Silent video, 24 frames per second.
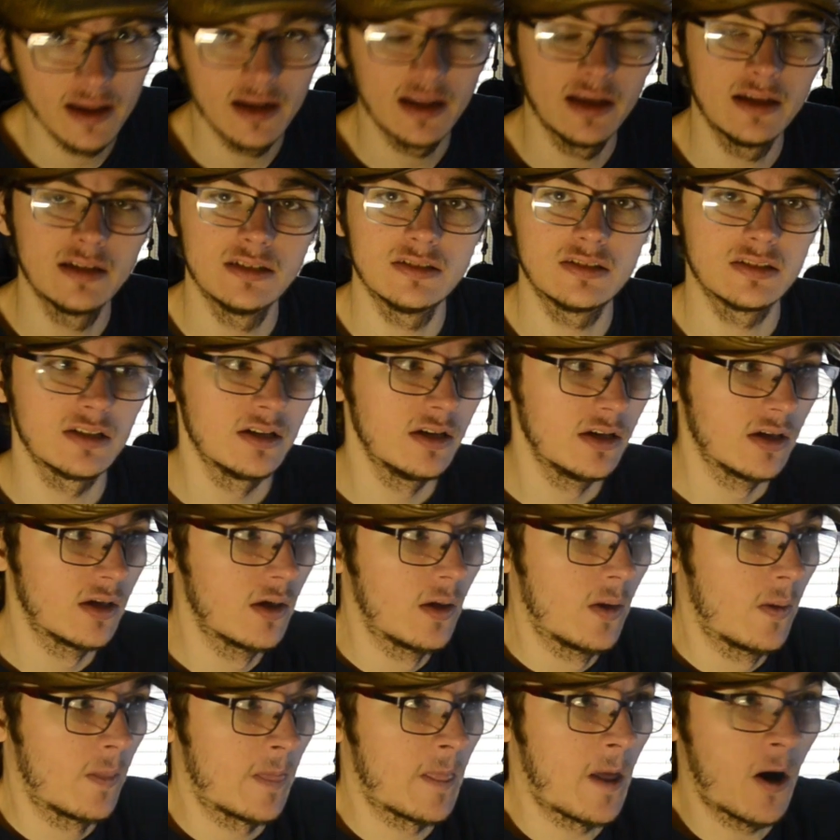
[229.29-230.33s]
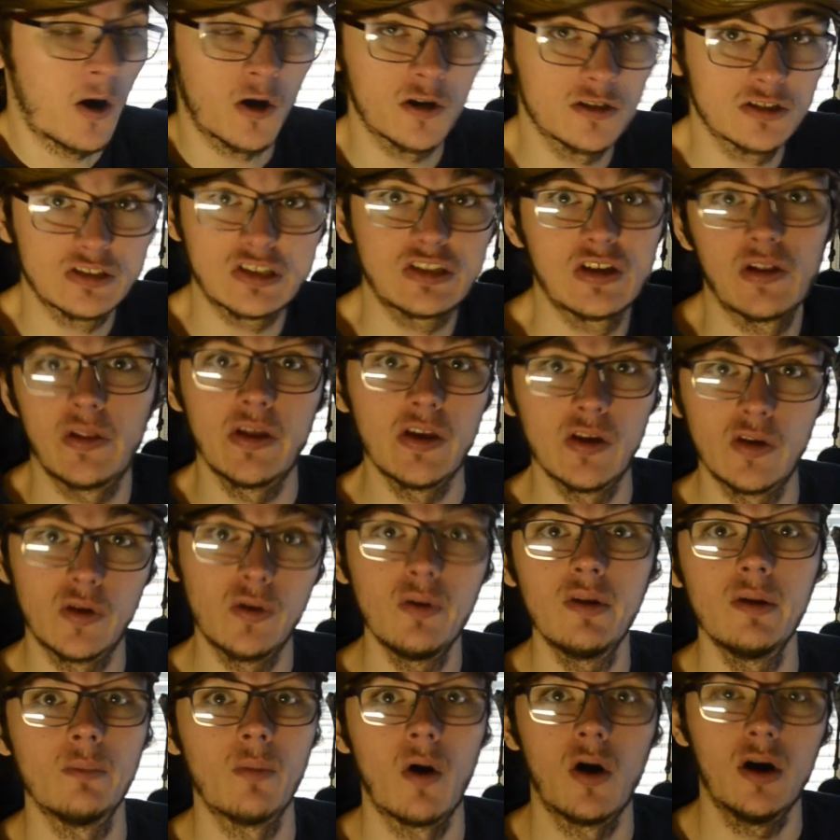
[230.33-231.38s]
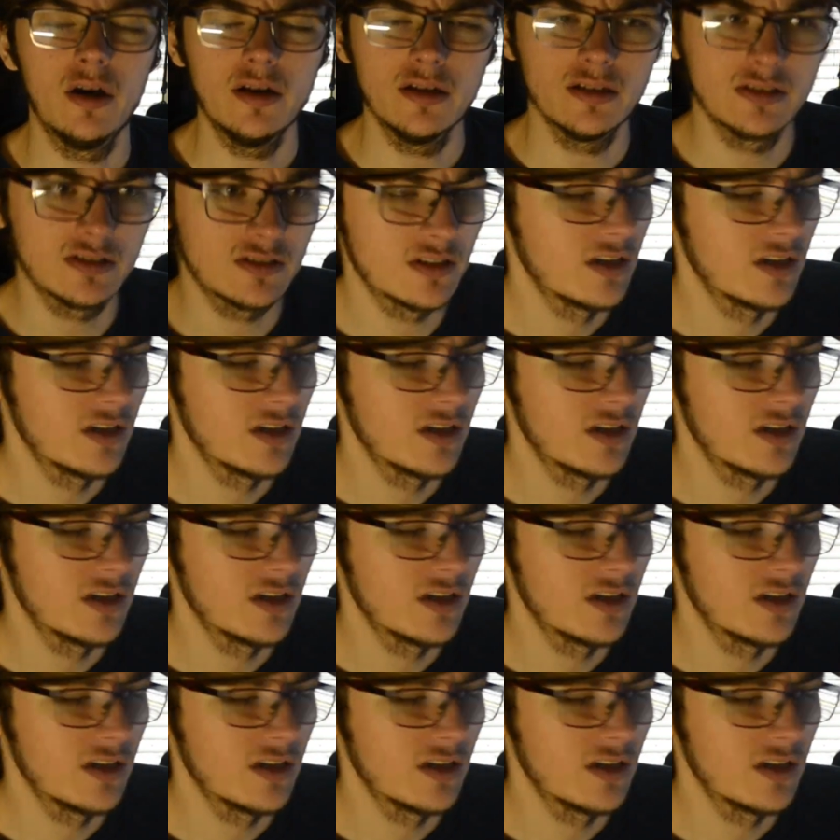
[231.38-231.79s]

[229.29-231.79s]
is her stealing cutie marks.